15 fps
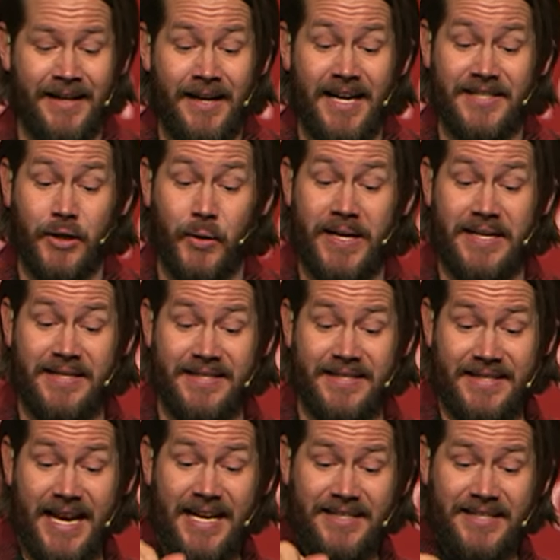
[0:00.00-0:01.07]
And so he
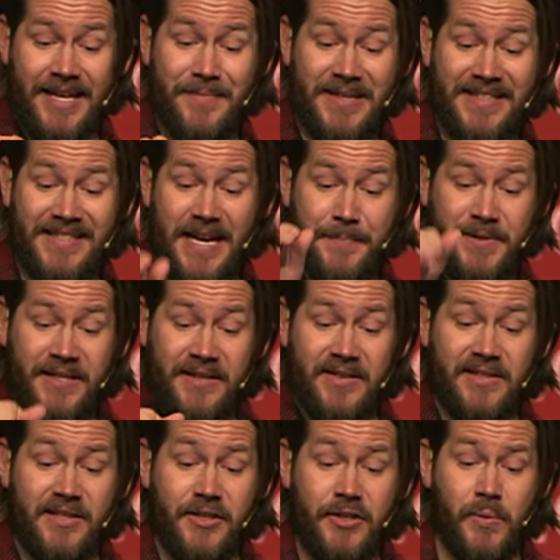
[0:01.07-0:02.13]
said to them, He steps into the
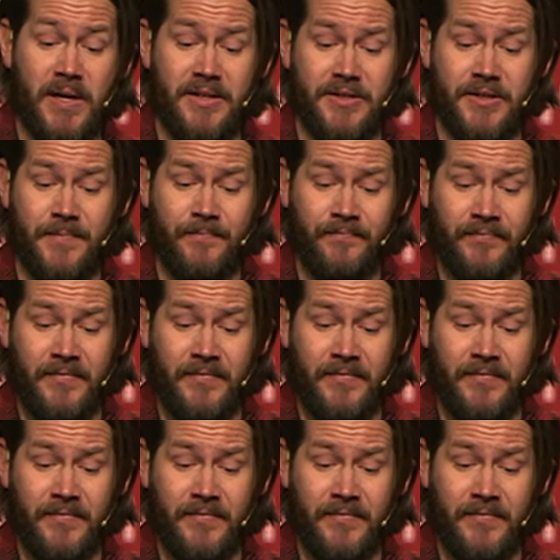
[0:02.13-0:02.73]
situation.